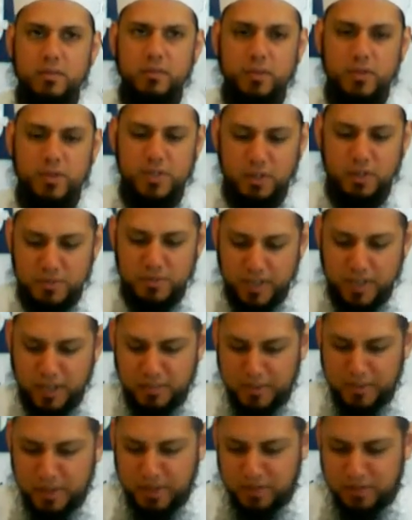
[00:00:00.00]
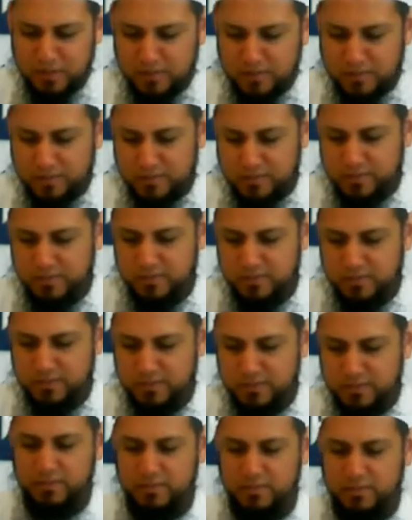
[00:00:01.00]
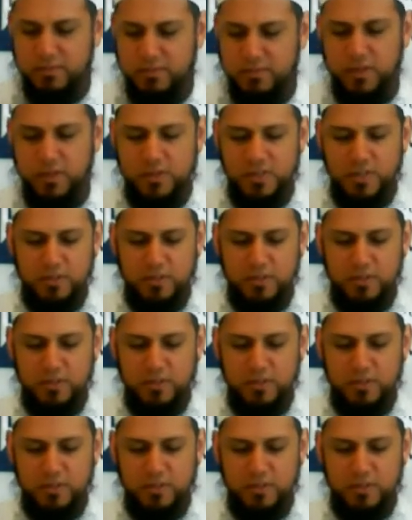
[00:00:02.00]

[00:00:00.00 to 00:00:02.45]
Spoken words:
For some time now, brothers